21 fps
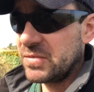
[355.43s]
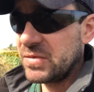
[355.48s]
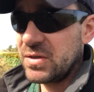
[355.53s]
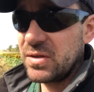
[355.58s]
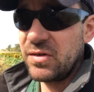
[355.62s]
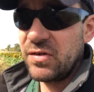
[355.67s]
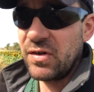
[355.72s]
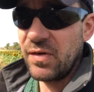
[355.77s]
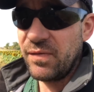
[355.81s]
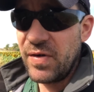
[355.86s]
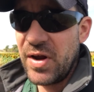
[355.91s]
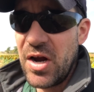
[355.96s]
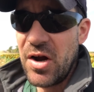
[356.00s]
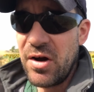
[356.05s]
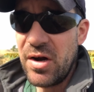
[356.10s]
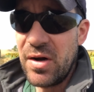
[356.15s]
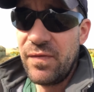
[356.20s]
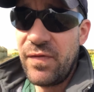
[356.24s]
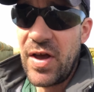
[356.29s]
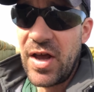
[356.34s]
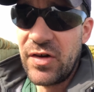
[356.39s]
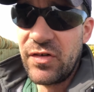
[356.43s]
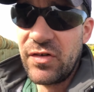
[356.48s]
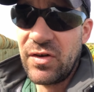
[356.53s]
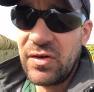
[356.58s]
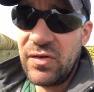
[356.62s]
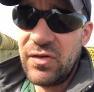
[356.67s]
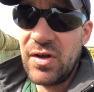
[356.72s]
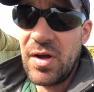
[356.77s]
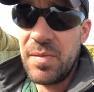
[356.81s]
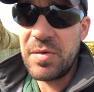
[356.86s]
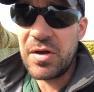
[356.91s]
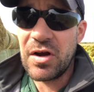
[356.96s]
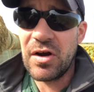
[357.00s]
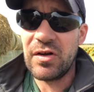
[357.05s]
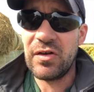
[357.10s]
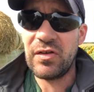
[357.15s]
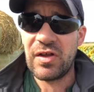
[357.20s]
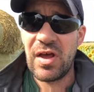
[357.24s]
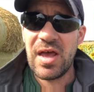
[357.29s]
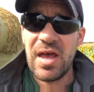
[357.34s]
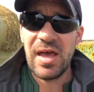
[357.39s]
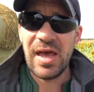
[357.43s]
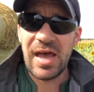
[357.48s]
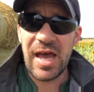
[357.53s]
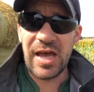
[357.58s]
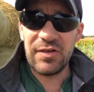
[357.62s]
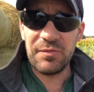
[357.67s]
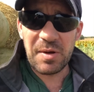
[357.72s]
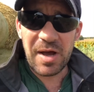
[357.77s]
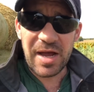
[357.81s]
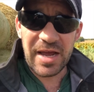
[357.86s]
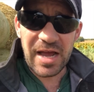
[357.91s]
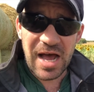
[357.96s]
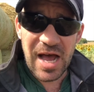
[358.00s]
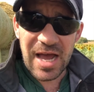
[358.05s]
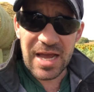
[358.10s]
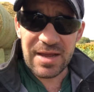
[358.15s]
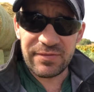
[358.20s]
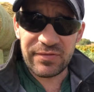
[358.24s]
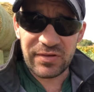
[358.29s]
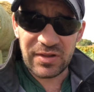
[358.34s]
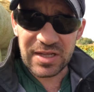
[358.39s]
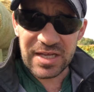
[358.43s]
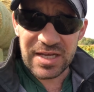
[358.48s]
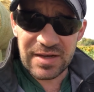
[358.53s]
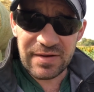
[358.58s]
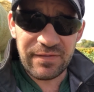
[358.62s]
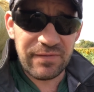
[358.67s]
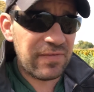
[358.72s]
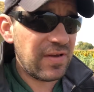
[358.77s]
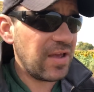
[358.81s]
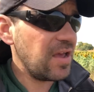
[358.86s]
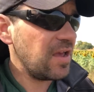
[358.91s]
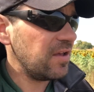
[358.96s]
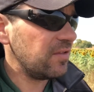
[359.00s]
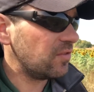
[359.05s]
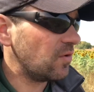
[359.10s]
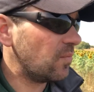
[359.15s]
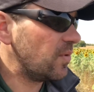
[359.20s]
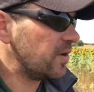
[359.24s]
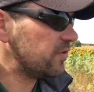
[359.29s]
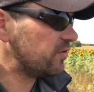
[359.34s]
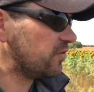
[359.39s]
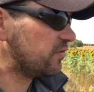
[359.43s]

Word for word: severe infections some years as my hives leave the winter